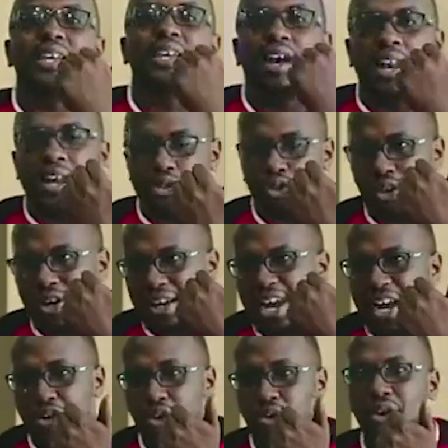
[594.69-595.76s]
electronic
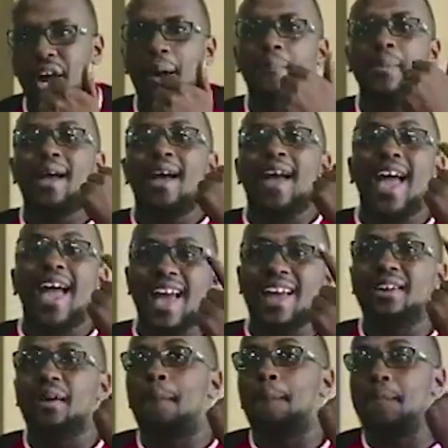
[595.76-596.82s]
cardiogram,
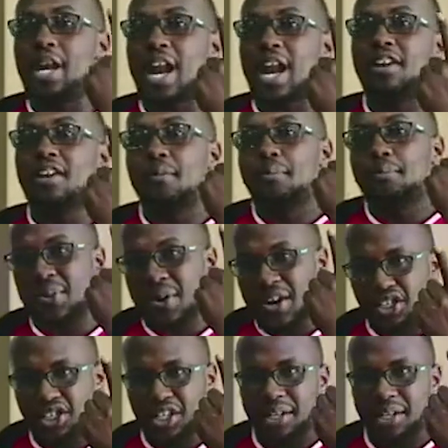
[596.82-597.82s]
and blood pressure.